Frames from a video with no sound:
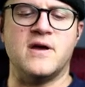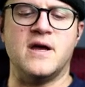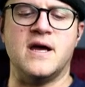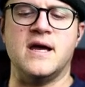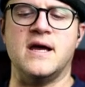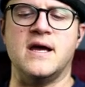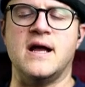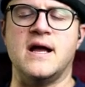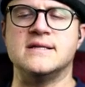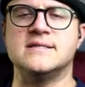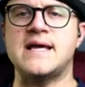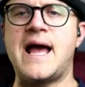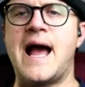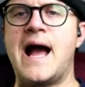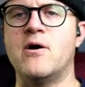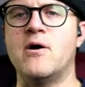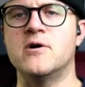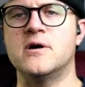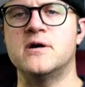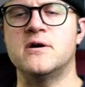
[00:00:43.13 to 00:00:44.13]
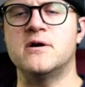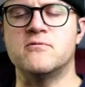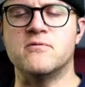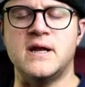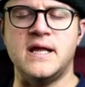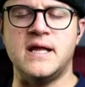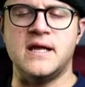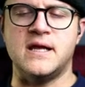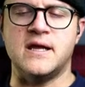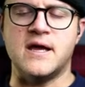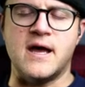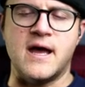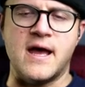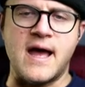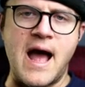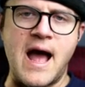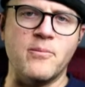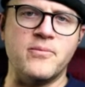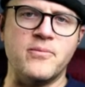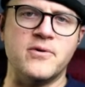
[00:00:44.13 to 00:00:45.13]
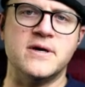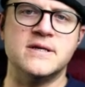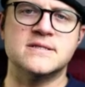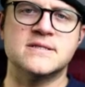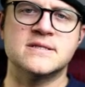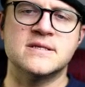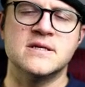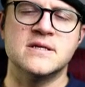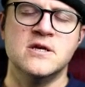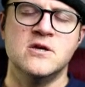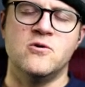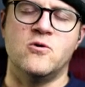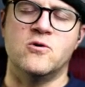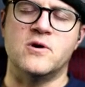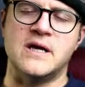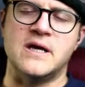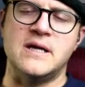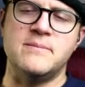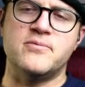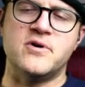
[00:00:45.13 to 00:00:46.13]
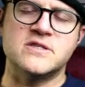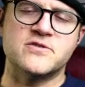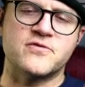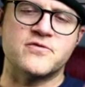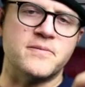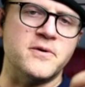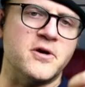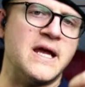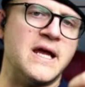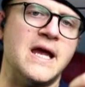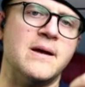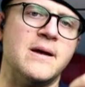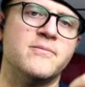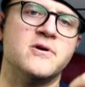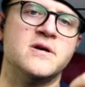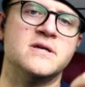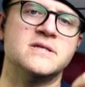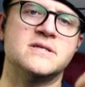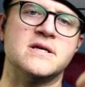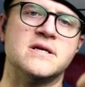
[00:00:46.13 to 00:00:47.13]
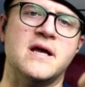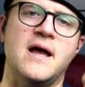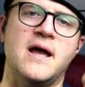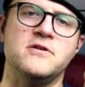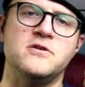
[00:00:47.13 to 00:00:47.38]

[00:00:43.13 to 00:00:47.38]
a tower running outputs or inputs from your cameras,